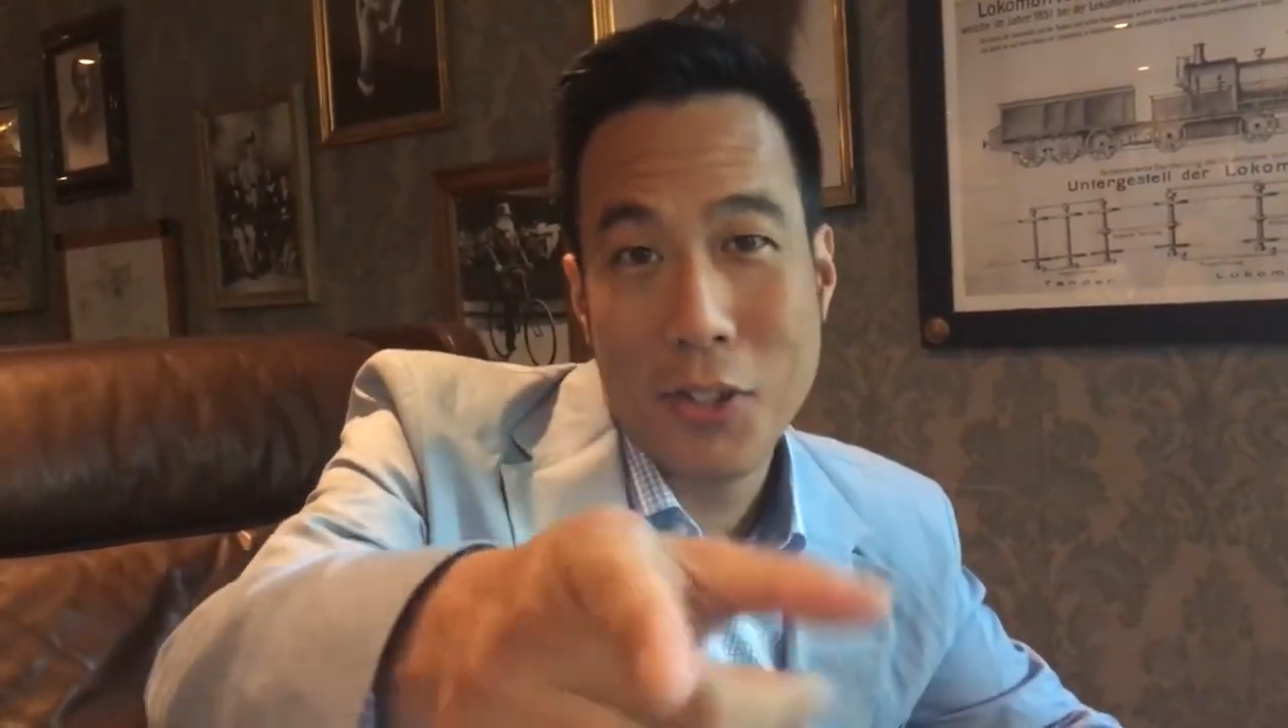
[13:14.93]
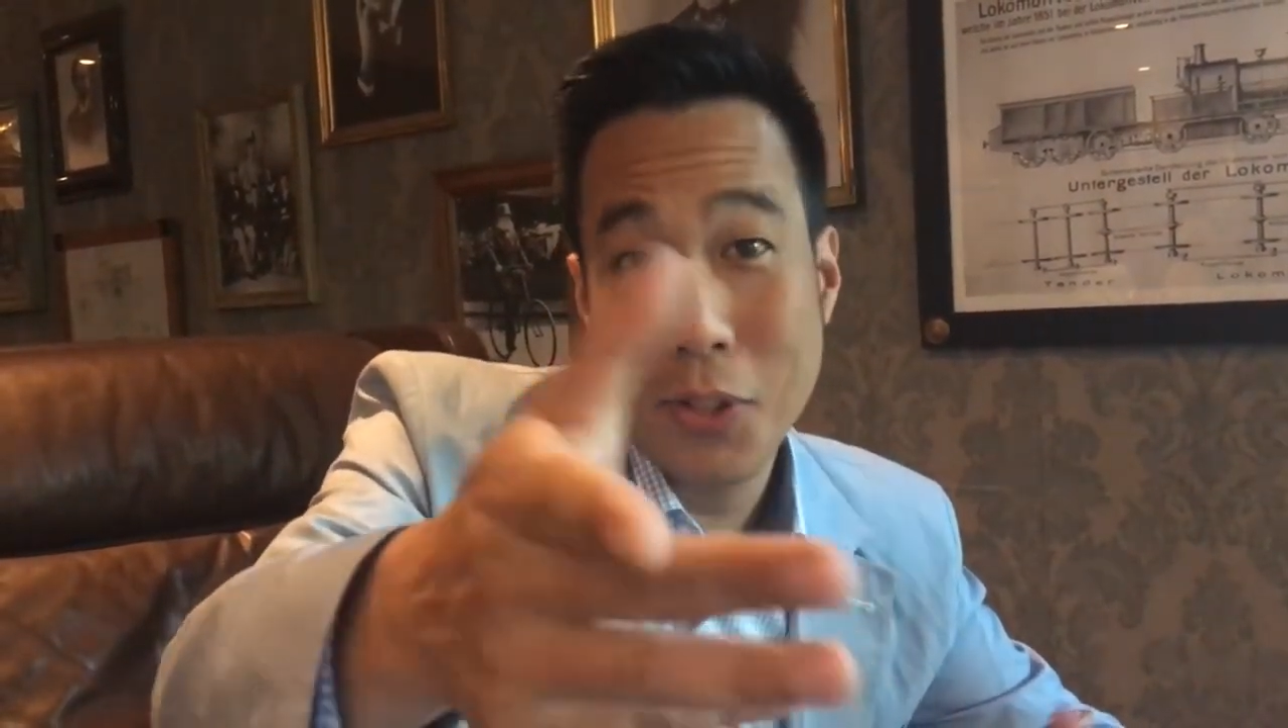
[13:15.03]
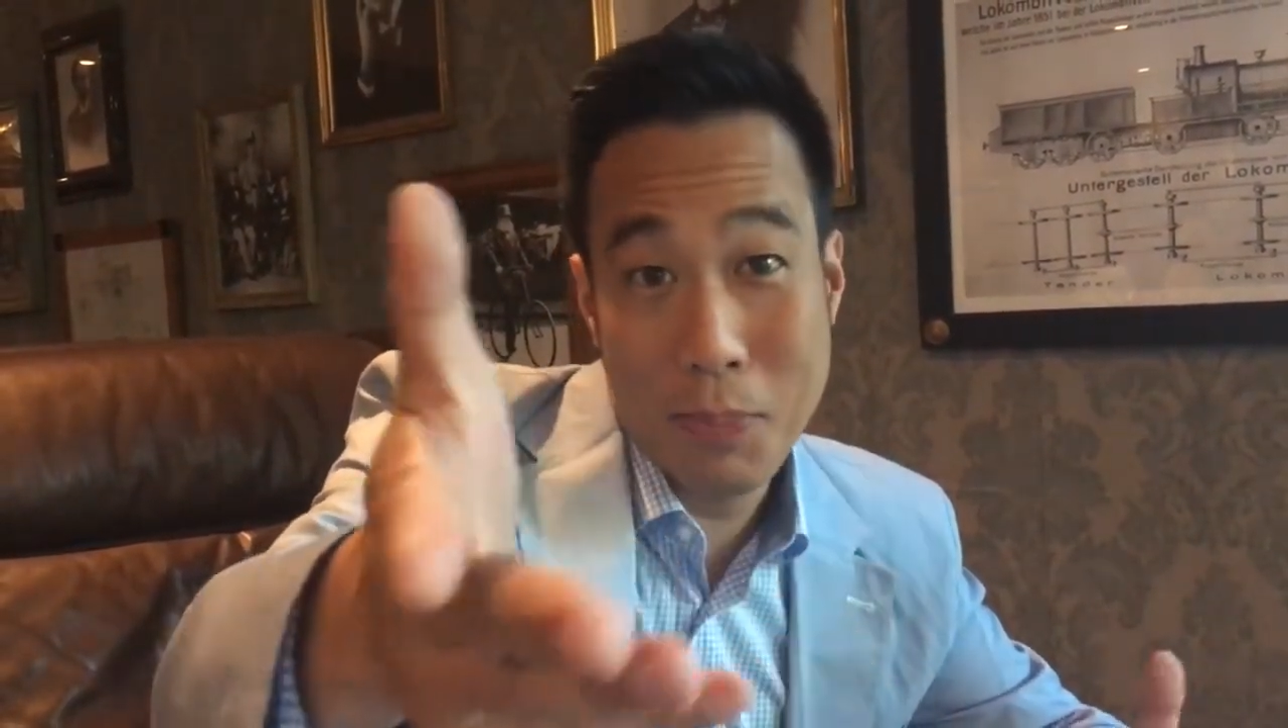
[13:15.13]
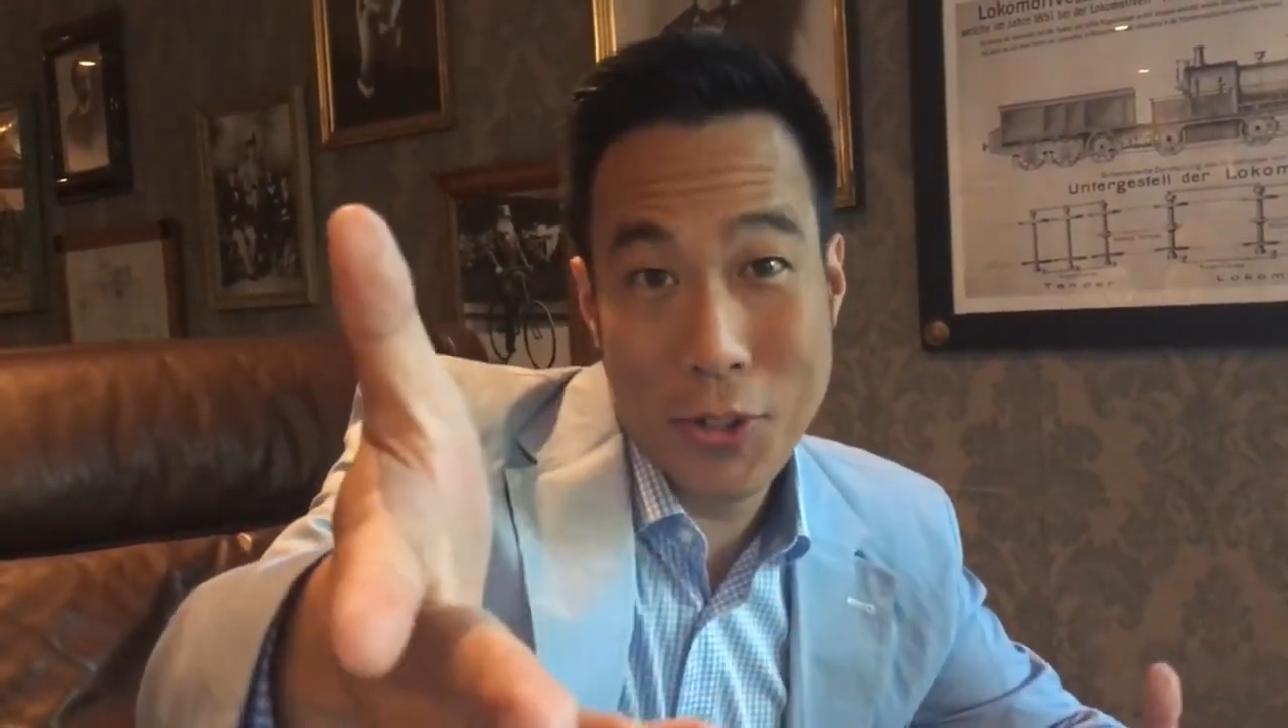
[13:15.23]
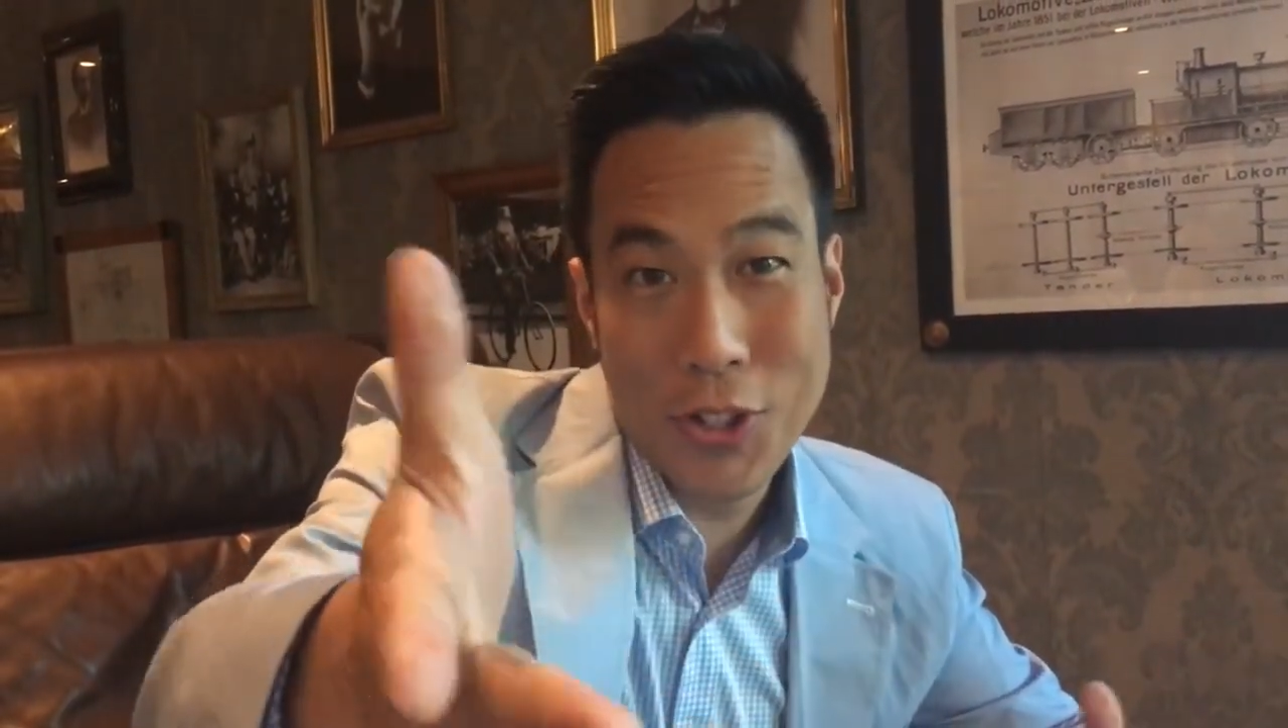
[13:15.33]
to
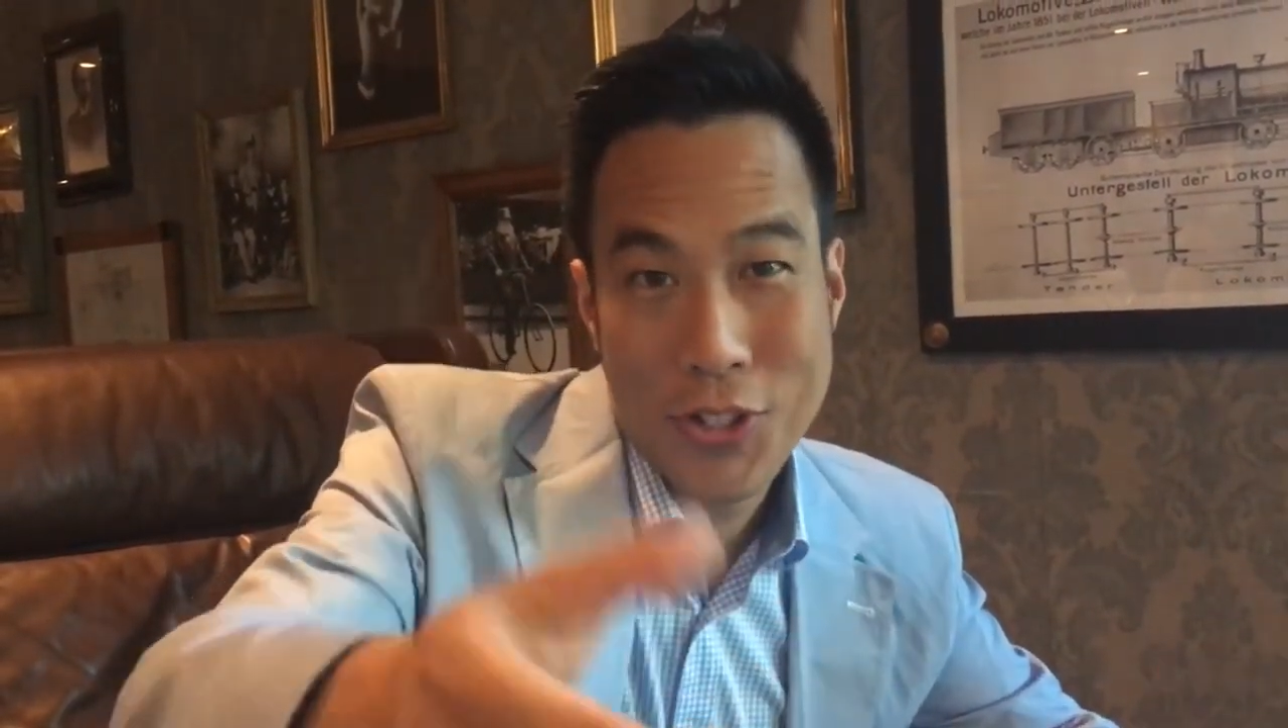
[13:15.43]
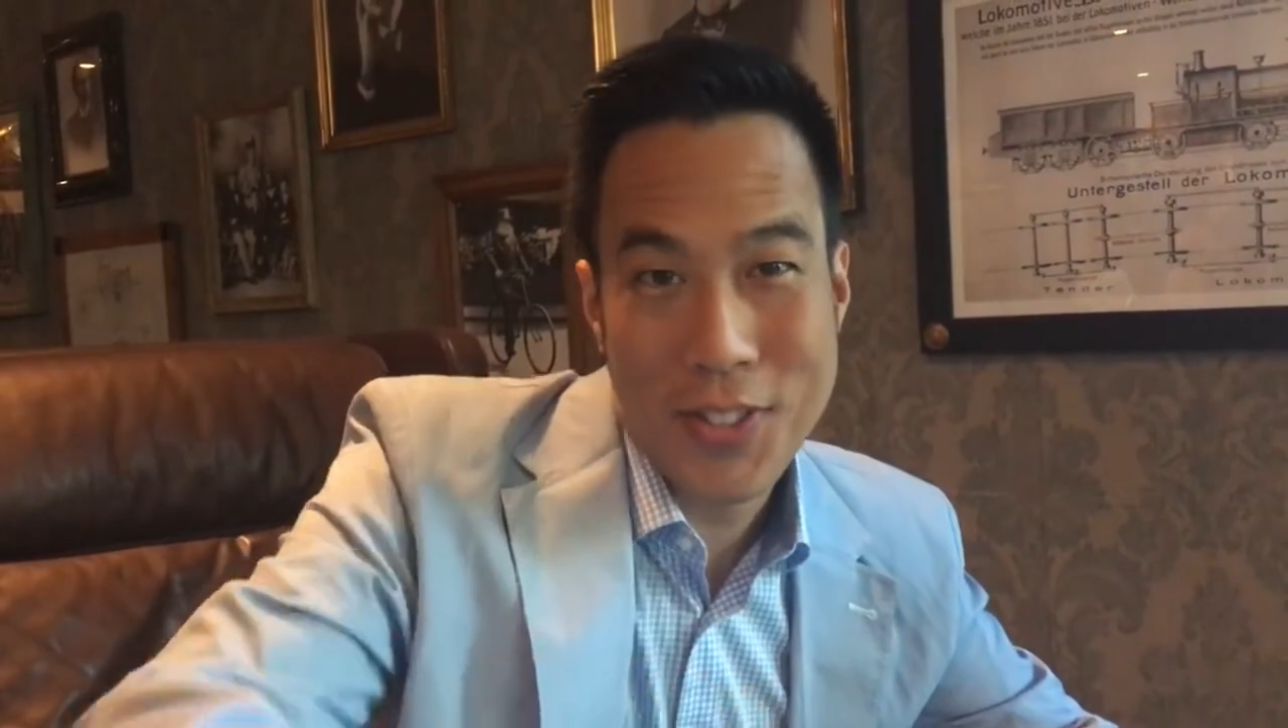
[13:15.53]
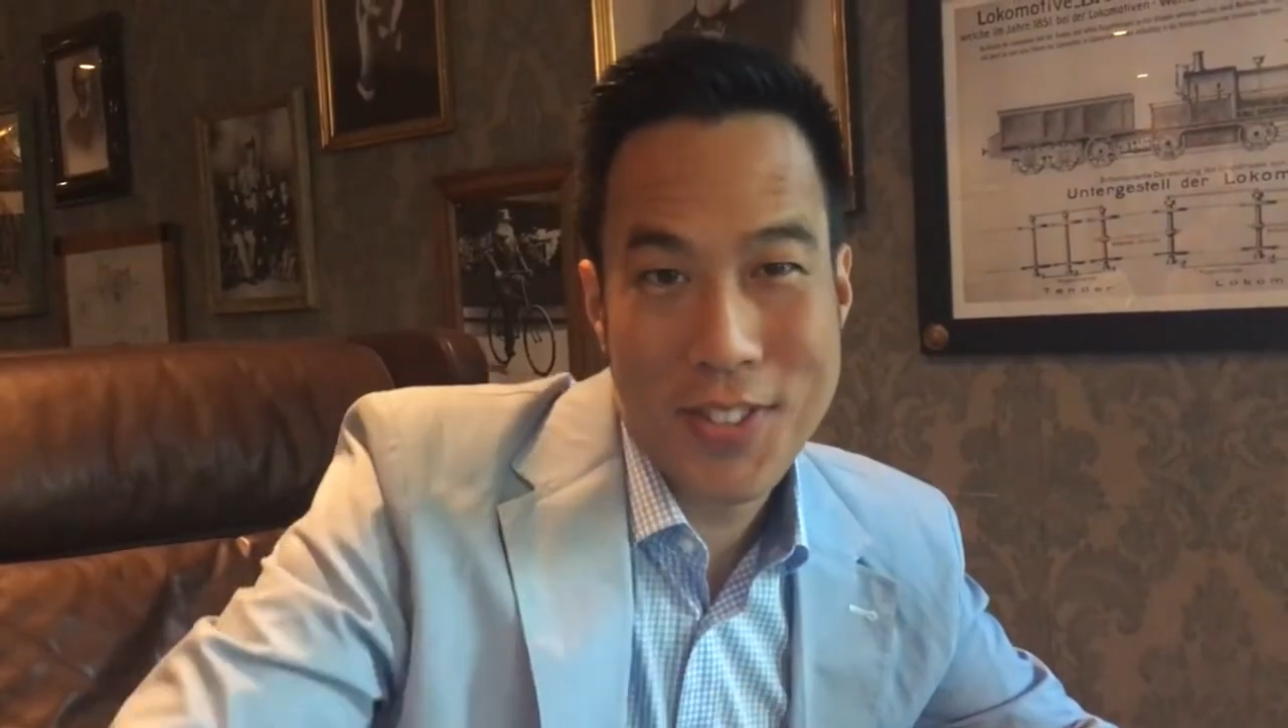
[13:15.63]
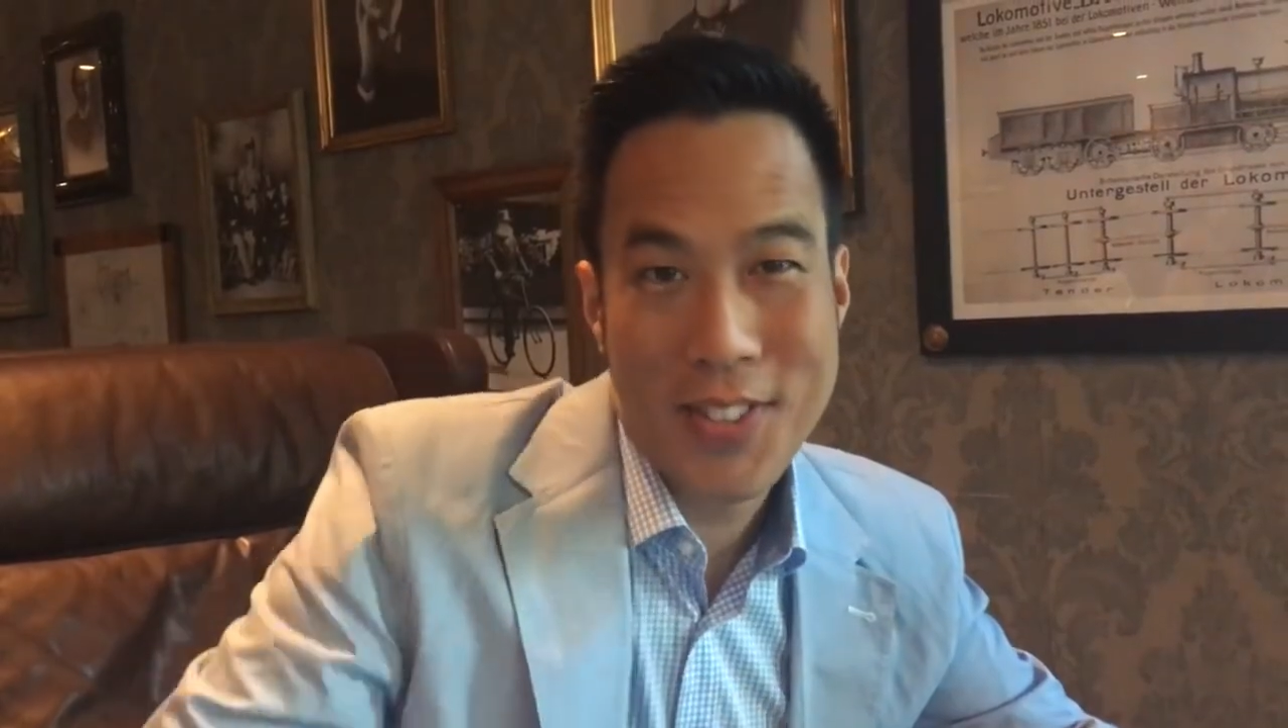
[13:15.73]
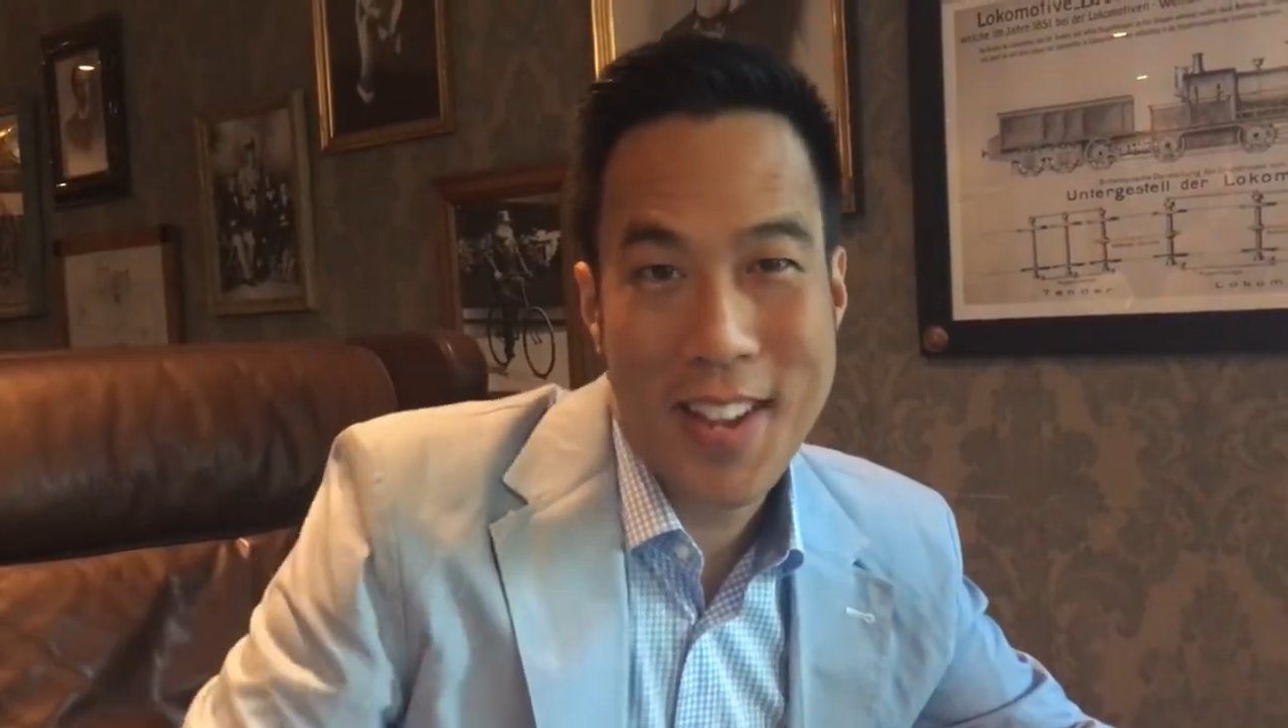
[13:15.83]
the
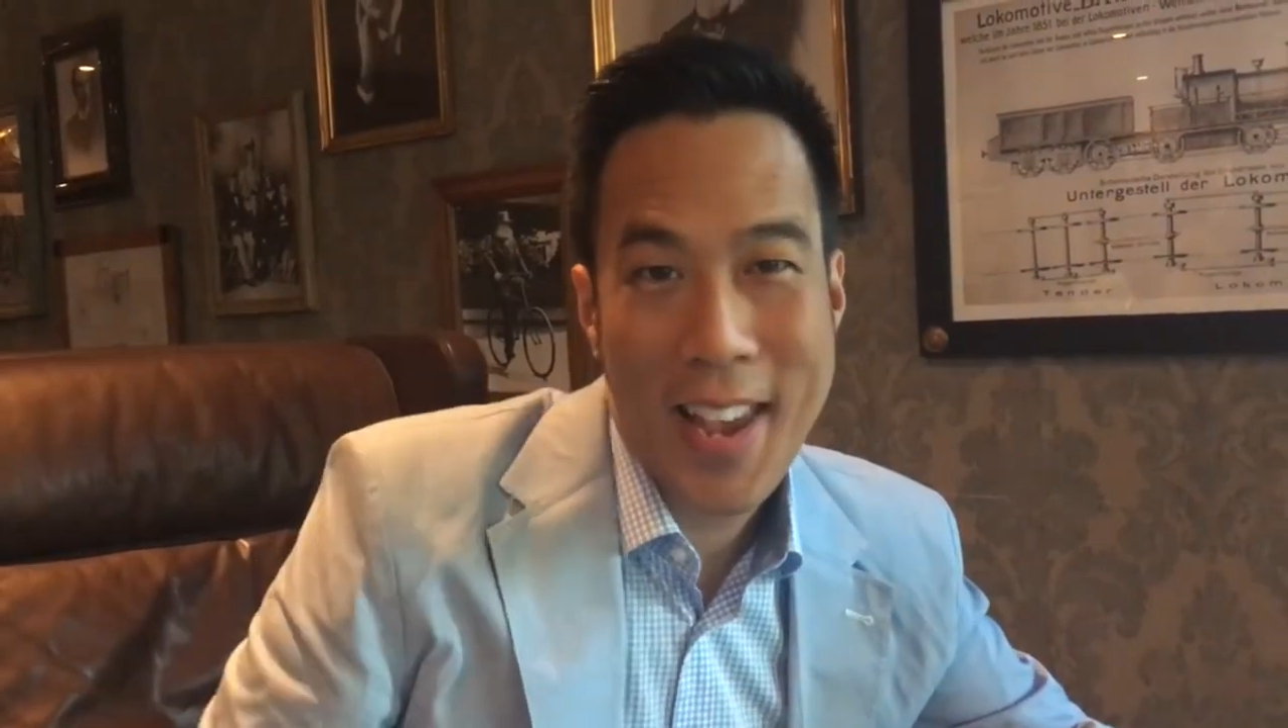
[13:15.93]
magicians.